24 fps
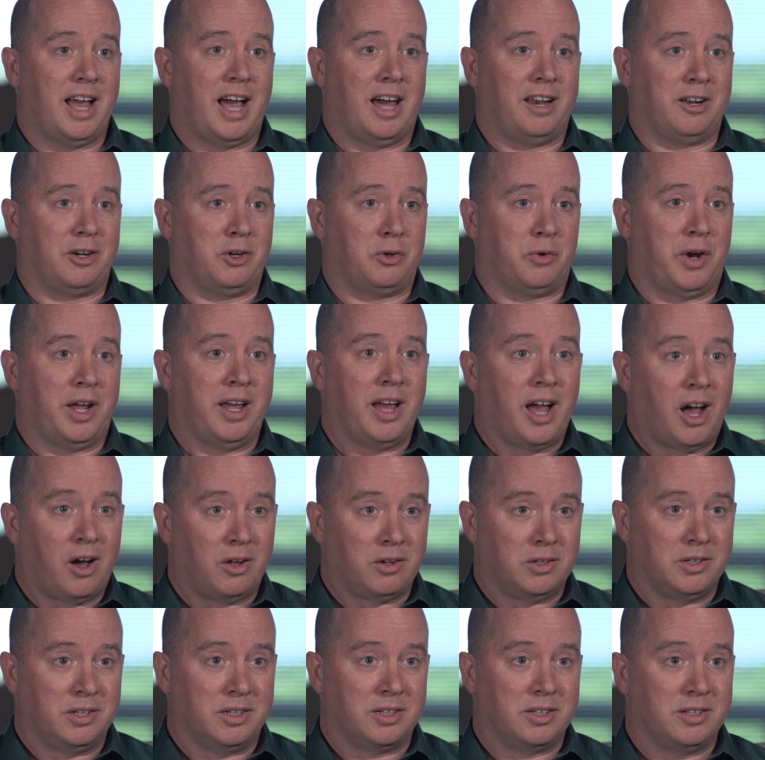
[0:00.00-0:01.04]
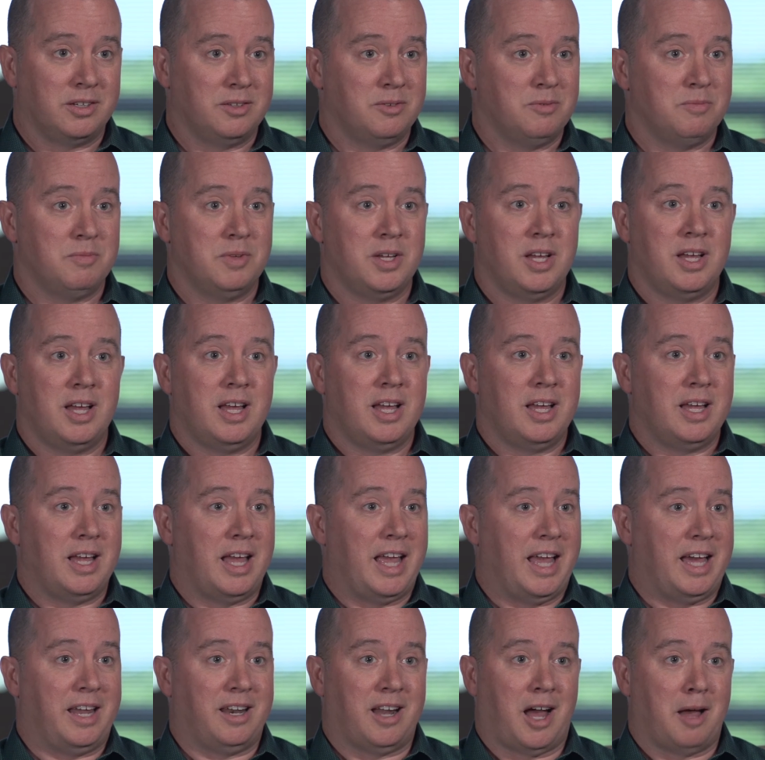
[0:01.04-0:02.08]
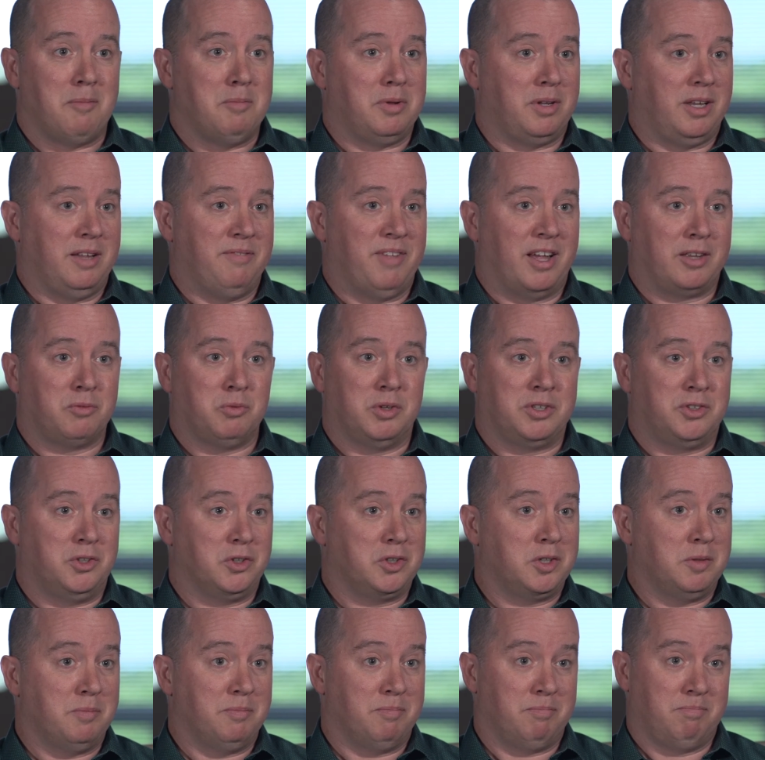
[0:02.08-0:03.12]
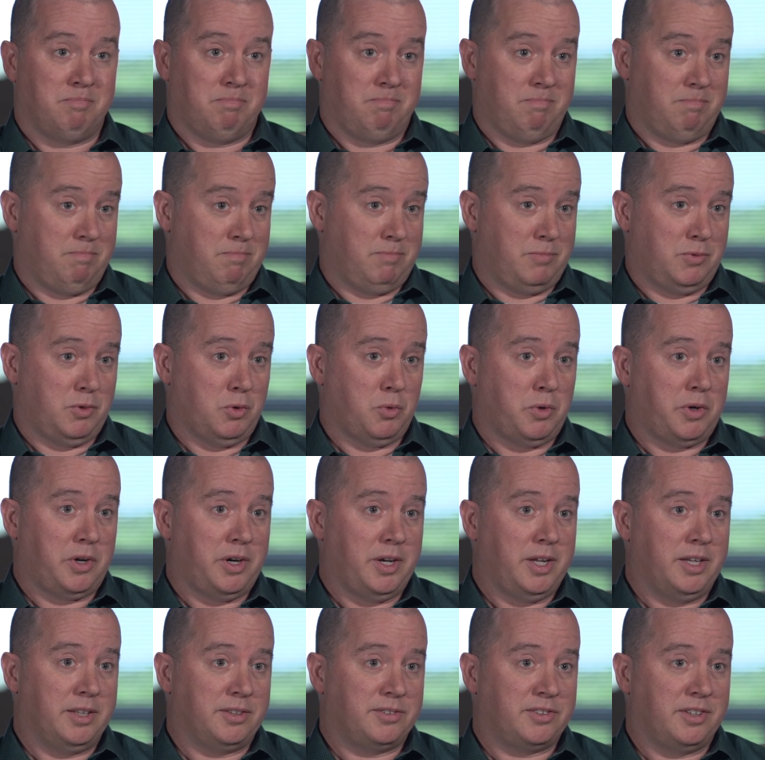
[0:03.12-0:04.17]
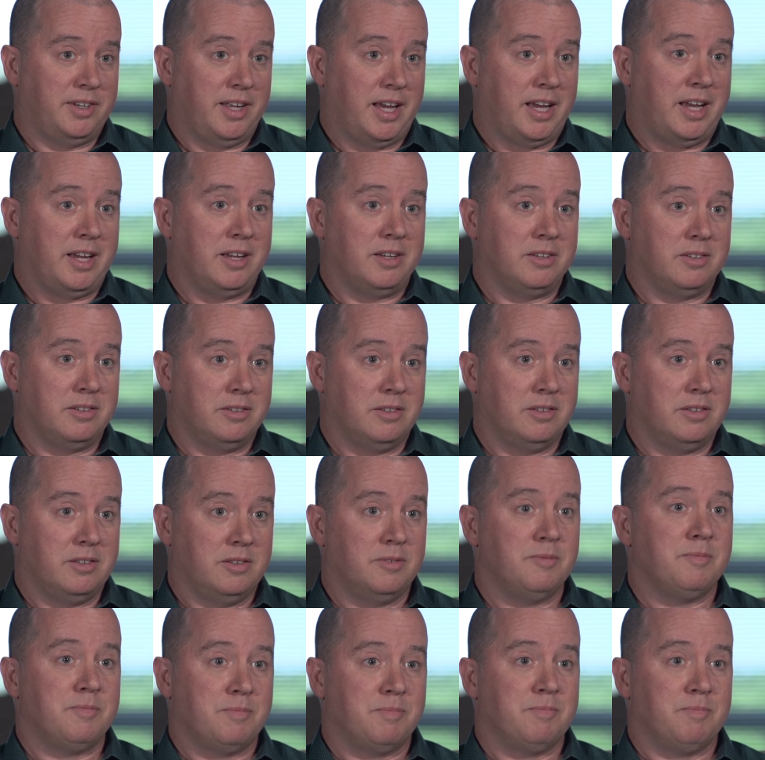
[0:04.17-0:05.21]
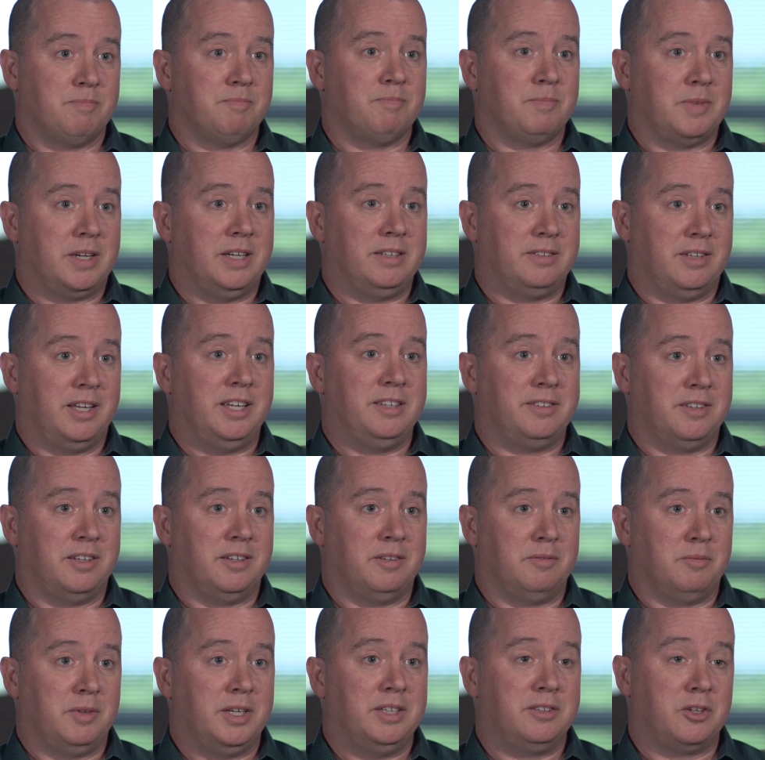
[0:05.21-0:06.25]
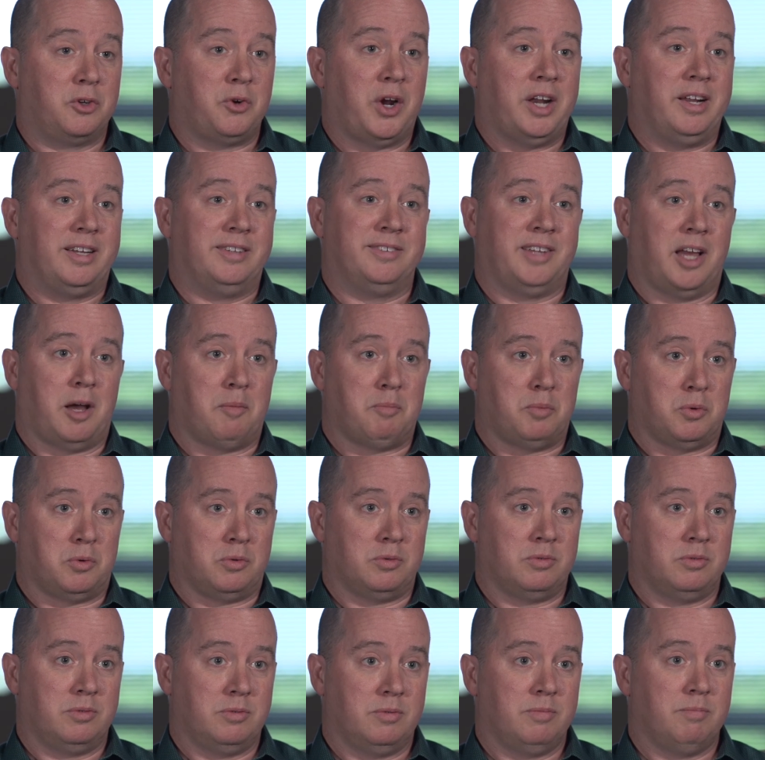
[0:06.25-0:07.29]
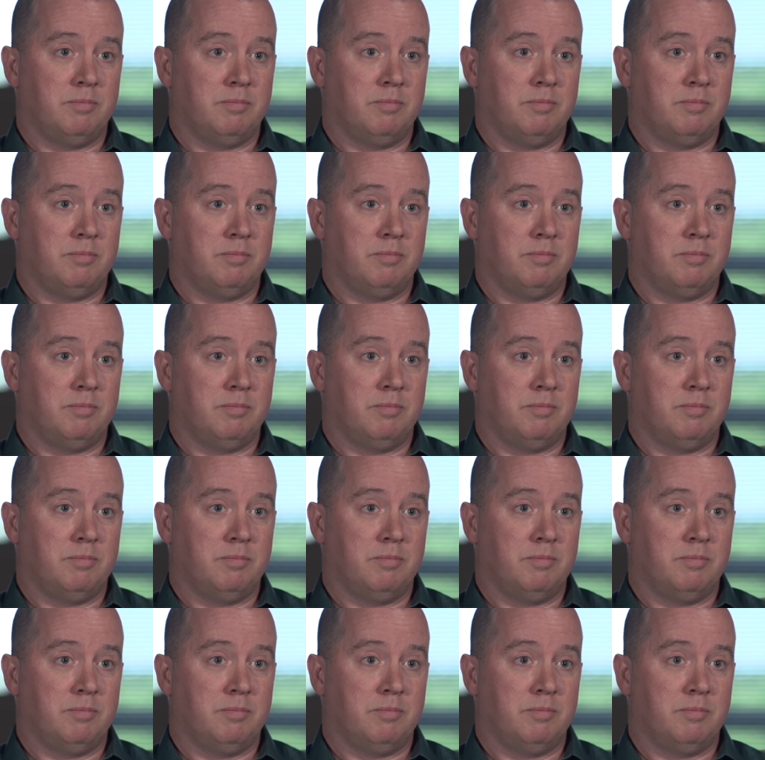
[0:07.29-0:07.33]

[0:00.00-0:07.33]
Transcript: had a great outlook, and I believe that's what took him to where he is today. He's a great example.